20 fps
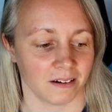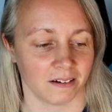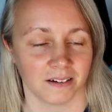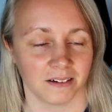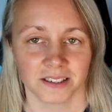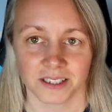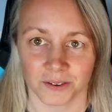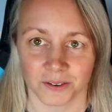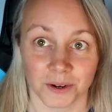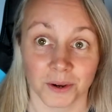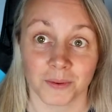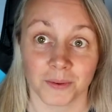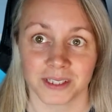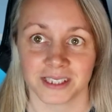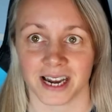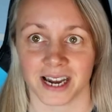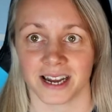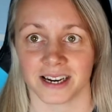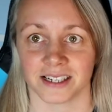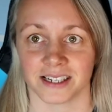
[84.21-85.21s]
I don't know when
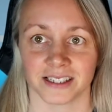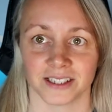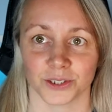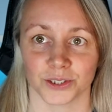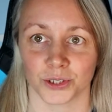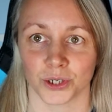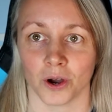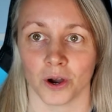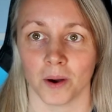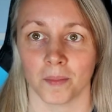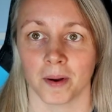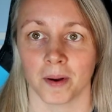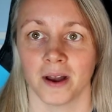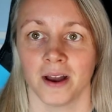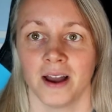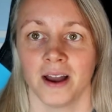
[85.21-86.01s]
to add it to the shop,